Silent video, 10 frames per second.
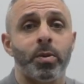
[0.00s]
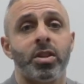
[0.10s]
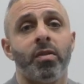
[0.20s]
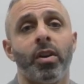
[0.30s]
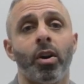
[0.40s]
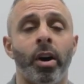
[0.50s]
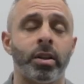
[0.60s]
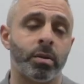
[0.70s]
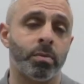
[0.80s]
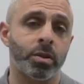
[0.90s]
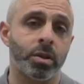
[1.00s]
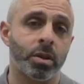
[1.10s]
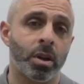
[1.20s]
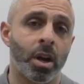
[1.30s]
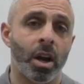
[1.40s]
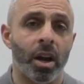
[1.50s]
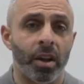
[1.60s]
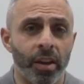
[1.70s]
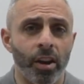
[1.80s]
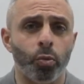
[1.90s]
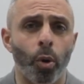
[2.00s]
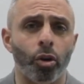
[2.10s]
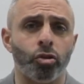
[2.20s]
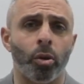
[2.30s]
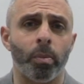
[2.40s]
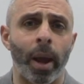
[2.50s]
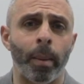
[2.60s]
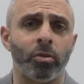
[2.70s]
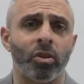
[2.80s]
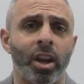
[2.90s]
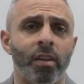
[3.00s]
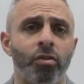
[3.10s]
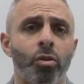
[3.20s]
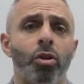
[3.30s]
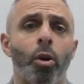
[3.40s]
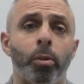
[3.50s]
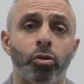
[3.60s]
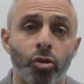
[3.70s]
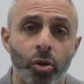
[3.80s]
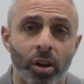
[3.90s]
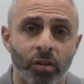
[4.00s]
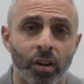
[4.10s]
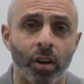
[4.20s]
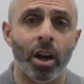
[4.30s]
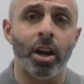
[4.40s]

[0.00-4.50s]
specific items. These workshop lamps give you the opportunity